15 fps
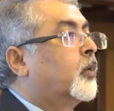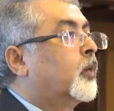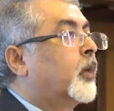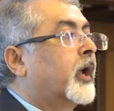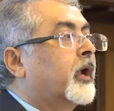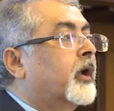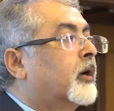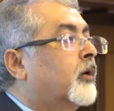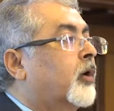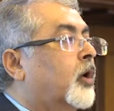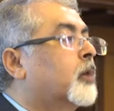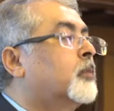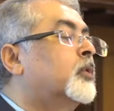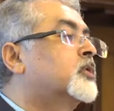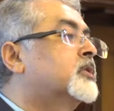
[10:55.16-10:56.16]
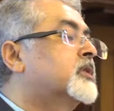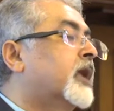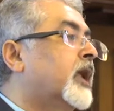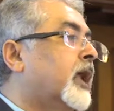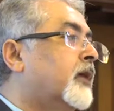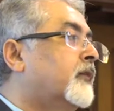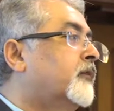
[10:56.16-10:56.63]
where
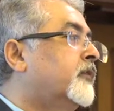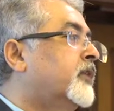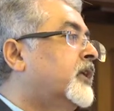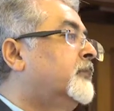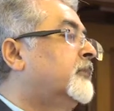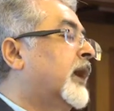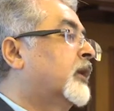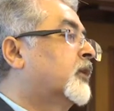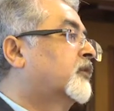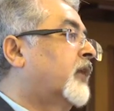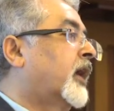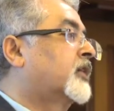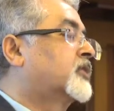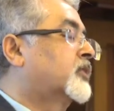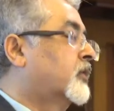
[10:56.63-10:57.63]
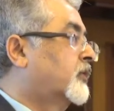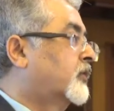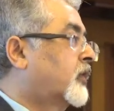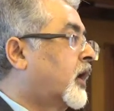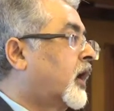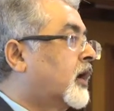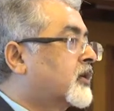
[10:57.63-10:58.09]
almost every manufacturer
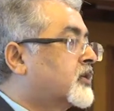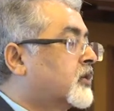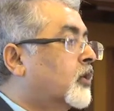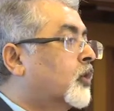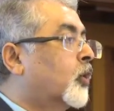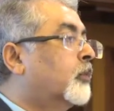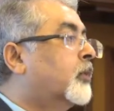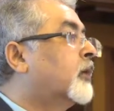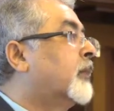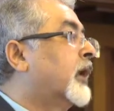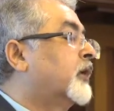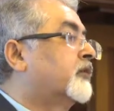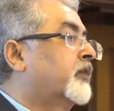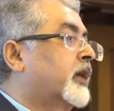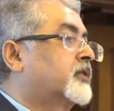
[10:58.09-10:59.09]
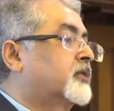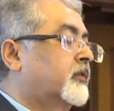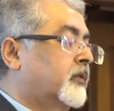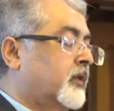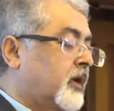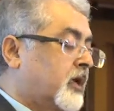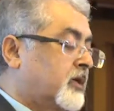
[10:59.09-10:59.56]
of cars, global
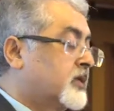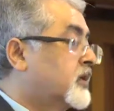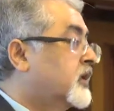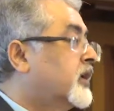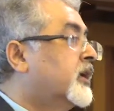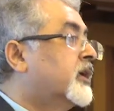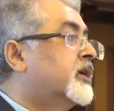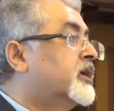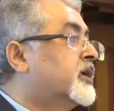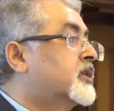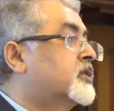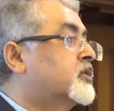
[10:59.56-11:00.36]
manufacturer of cars,